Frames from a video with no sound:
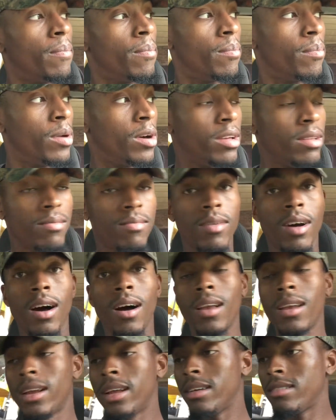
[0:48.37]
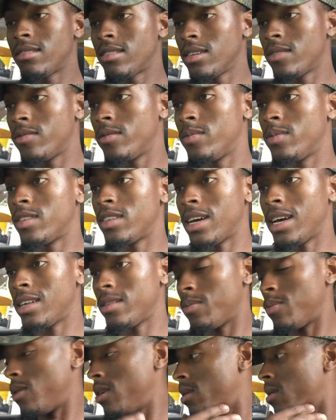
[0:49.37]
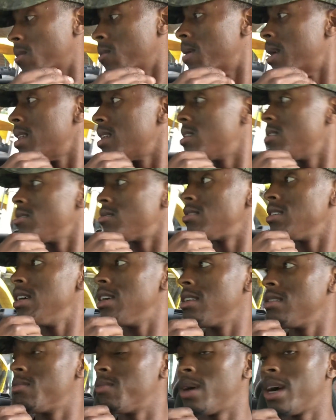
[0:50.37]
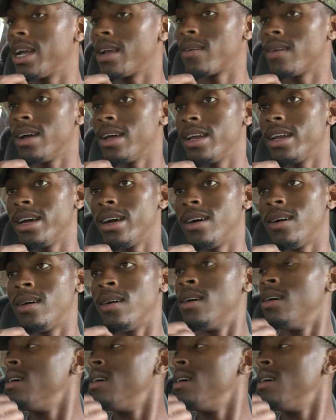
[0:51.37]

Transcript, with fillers: But all of that stuff is besides the point. I'm about to go sell this bike right now.